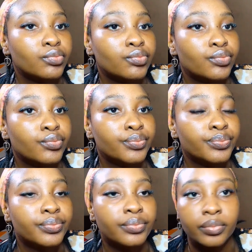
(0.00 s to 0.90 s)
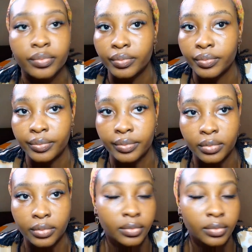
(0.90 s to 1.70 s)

I liked how it looked